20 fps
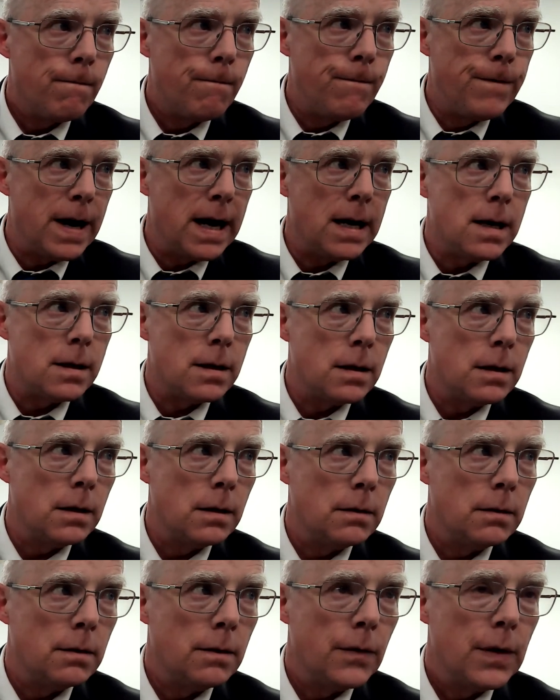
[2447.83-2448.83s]
faith.
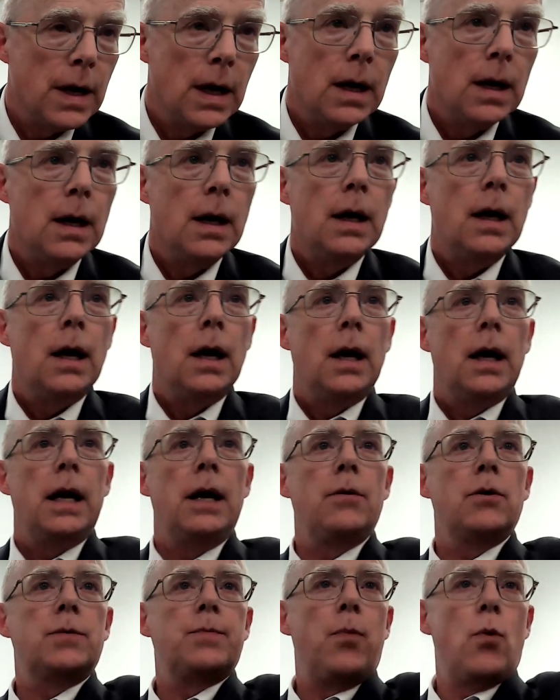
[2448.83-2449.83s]

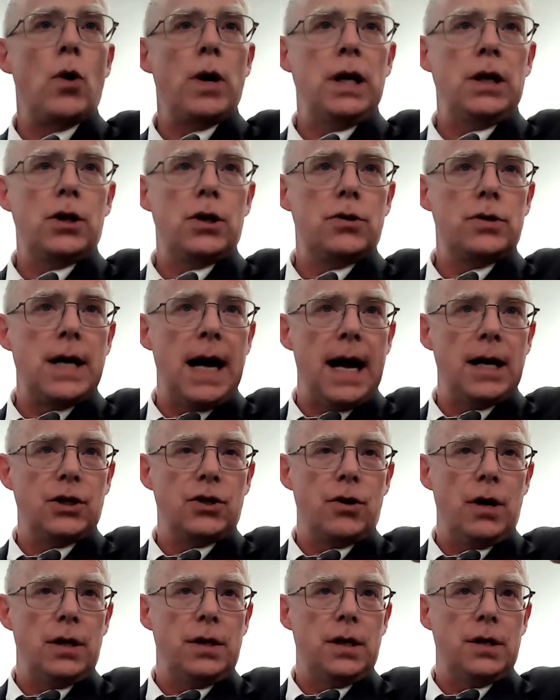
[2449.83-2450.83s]
He was pointing to those guys,
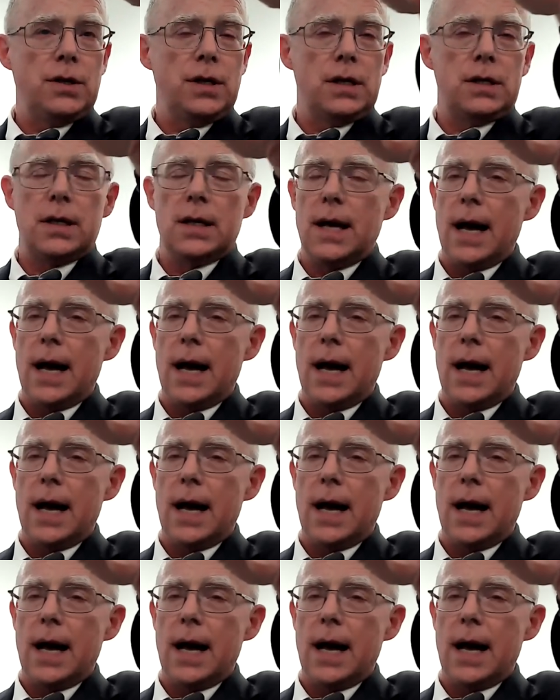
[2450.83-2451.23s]
Corinthians. He said,